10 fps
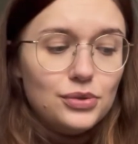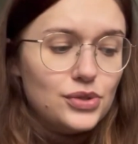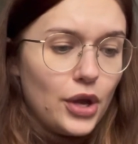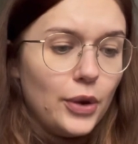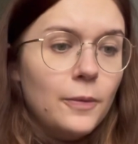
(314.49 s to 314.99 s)

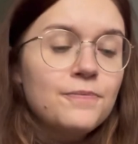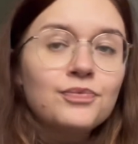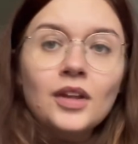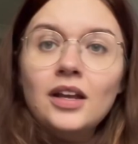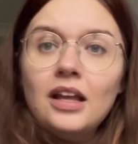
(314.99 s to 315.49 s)
So
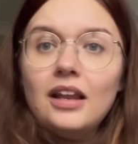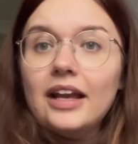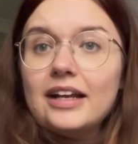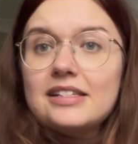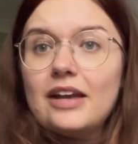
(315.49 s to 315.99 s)

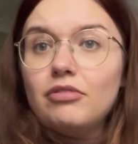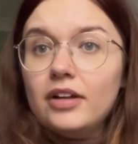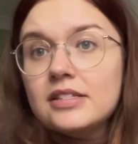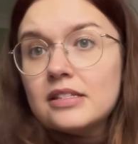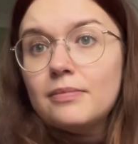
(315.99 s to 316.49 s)
like I say, I
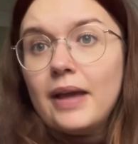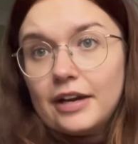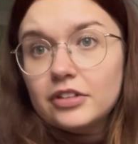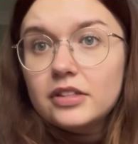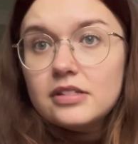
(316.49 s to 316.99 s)
ran some
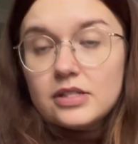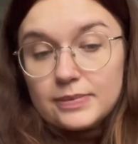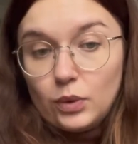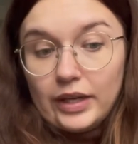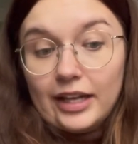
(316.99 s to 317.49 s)
errands this
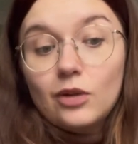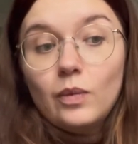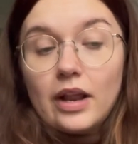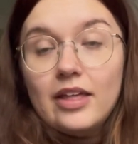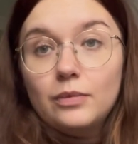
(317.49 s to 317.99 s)
morning, and
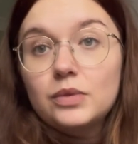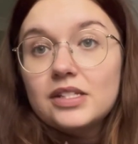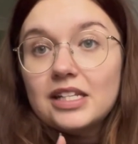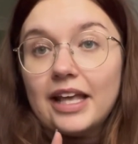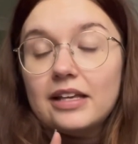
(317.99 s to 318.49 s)
one of them was
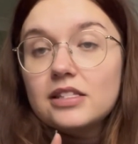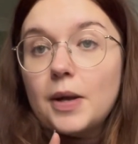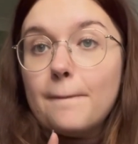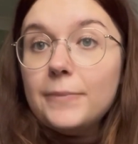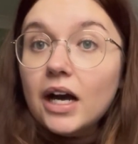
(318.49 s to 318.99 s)
to get
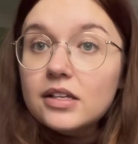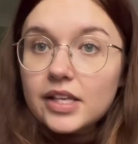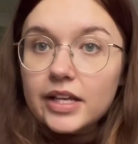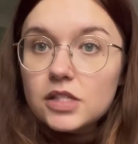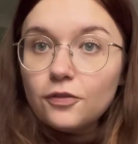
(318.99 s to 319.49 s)
some
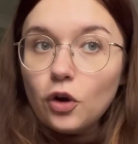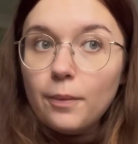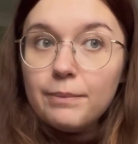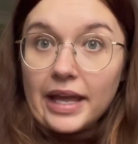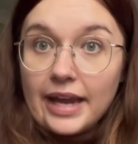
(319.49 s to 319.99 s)
baskets
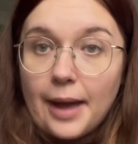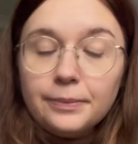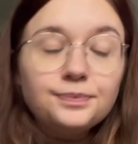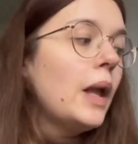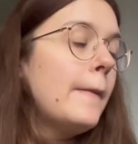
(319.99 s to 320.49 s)
from
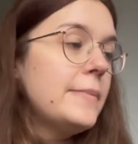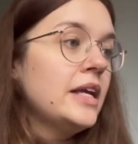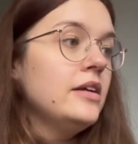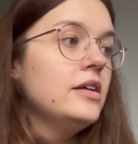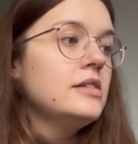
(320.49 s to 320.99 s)
B&M,
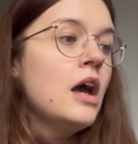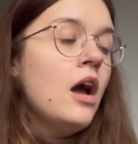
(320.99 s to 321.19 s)
because